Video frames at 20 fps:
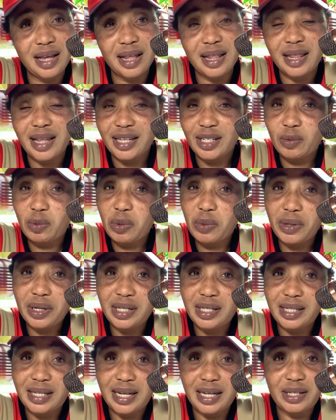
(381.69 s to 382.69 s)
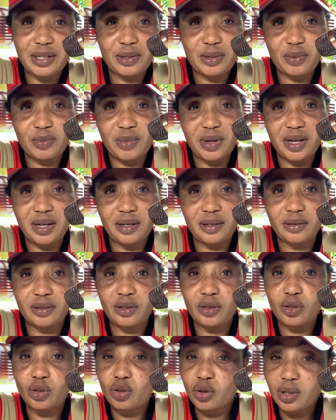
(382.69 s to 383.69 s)
the spirit said to me,
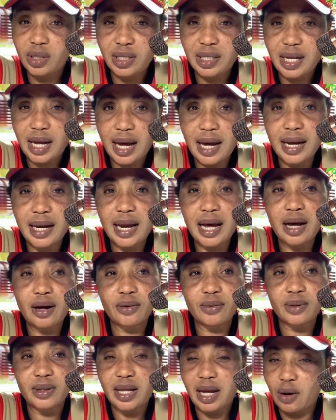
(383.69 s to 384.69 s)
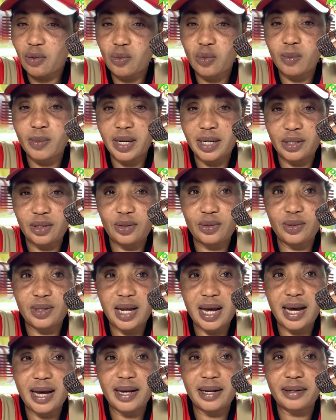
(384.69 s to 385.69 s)
don't allow that woman to
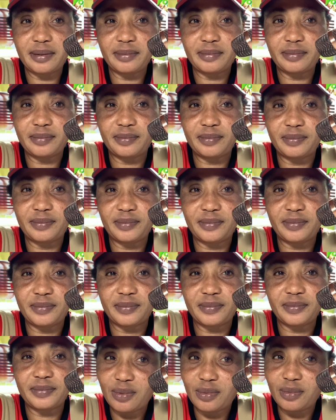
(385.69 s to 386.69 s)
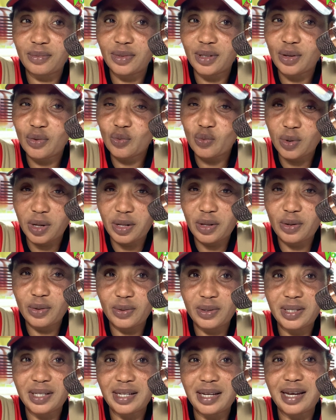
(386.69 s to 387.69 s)
die with
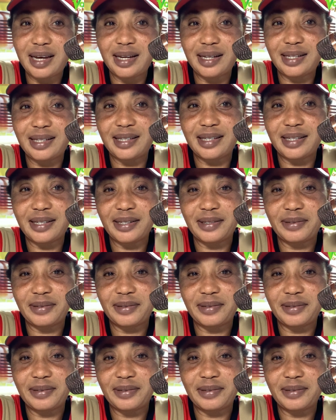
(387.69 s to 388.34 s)
those kids.